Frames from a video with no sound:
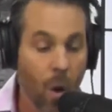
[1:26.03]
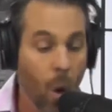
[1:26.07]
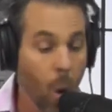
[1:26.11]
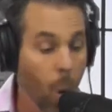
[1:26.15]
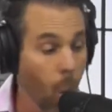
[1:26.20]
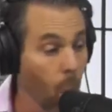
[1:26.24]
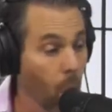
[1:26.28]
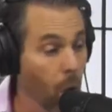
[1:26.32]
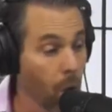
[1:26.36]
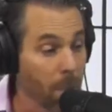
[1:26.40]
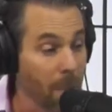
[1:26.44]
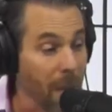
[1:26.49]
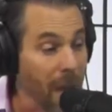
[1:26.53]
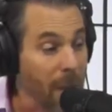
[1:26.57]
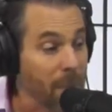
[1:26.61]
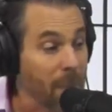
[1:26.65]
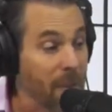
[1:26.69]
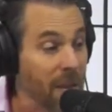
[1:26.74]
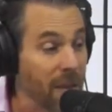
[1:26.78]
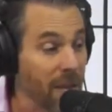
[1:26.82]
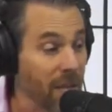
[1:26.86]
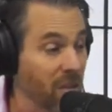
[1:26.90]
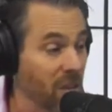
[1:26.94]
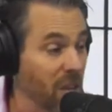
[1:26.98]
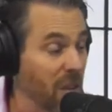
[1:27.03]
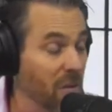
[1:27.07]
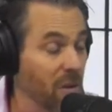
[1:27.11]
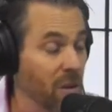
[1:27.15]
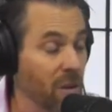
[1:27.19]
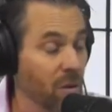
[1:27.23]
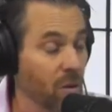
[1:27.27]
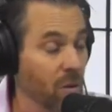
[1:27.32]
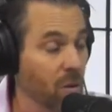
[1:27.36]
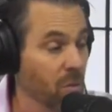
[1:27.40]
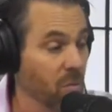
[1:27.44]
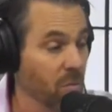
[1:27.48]
Or maybe it's
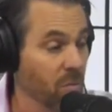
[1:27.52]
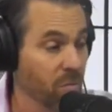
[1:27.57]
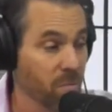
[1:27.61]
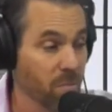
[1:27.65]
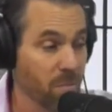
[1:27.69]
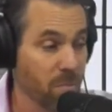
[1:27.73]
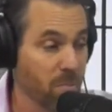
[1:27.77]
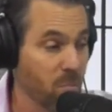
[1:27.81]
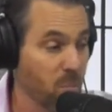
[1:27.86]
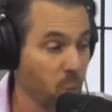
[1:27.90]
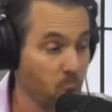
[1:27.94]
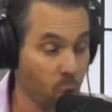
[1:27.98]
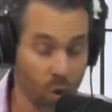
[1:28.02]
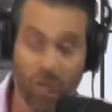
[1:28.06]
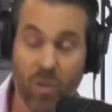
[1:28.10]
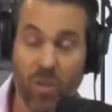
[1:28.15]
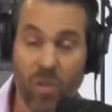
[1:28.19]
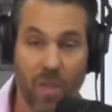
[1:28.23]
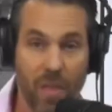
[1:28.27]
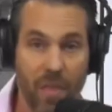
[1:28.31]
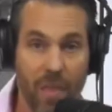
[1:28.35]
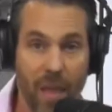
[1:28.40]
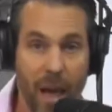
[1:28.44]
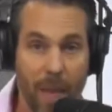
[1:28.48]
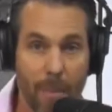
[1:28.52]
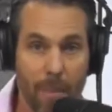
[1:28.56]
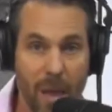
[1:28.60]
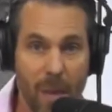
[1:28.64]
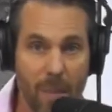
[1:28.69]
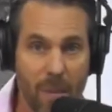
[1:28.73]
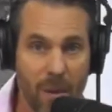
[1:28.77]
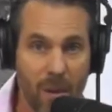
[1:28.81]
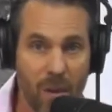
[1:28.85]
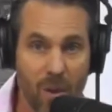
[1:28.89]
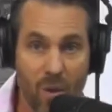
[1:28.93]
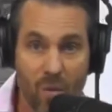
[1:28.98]
even worse than that.
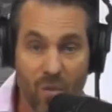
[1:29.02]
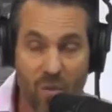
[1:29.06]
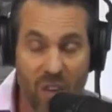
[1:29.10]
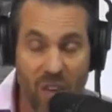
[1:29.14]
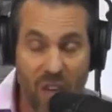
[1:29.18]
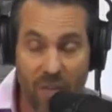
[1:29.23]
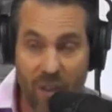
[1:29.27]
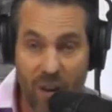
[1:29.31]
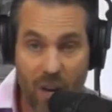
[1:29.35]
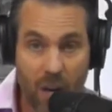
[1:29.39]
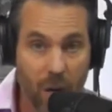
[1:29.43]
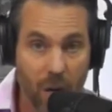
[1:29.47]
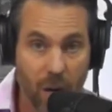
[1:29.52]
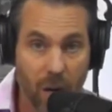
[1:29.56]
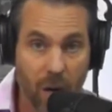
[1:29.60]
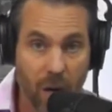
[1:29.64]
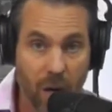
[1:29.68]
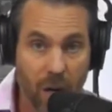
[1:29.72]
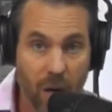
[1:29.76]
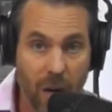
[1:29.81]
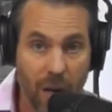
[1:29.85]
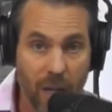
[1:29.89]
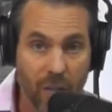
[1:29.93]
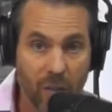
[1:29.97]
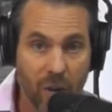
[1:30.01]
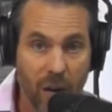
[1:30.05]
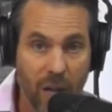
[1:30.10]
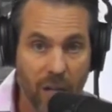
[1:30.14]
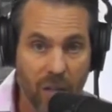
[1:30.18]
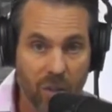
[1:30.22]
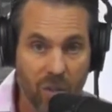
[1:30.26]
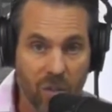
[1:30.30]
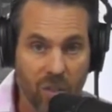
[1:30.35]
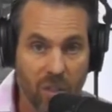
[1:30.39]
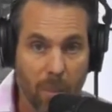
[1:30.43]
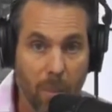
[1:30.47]
Maybe you've given a
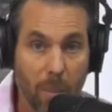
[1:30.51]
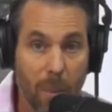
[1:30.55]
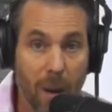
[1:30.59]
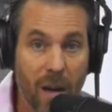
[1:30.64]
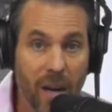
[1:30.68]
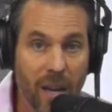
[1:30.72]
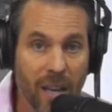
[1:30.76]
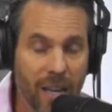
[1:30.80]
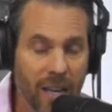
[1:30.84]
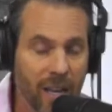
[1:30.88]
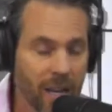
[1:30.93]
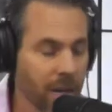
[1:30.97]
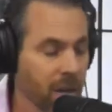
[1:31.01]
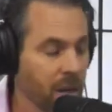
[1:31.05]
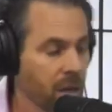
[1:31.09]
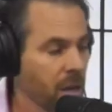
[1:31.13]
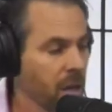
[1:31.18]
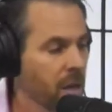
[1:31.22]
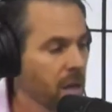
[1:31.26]
contractor some money and